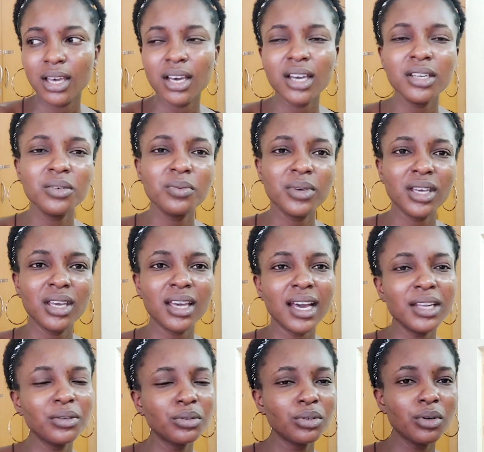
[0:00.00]
Anyway,
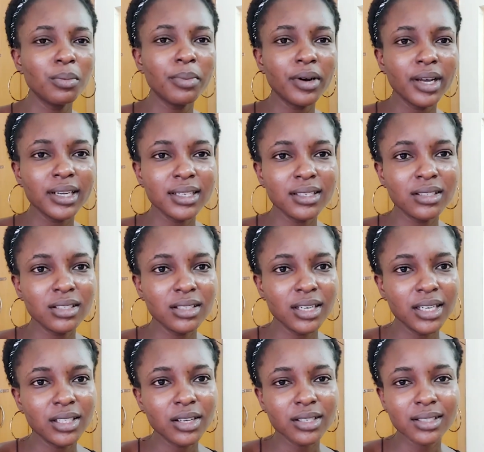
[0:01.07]
I don't know, but
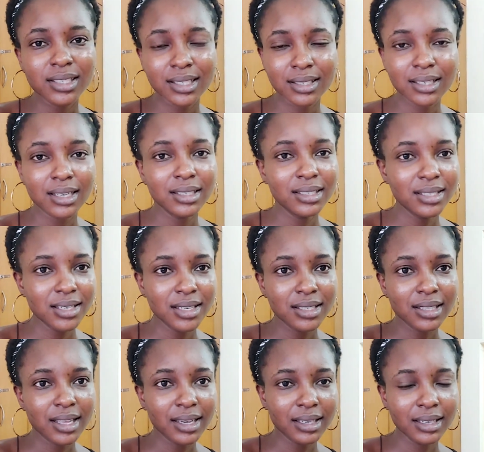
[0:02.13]
it doesn't exactly taste
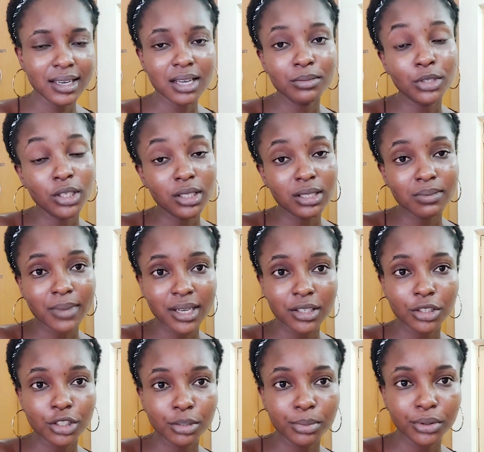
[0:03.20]
like yam. It's
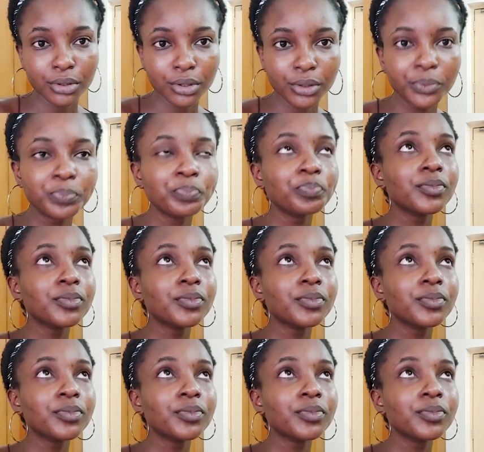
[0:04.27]
manageable though.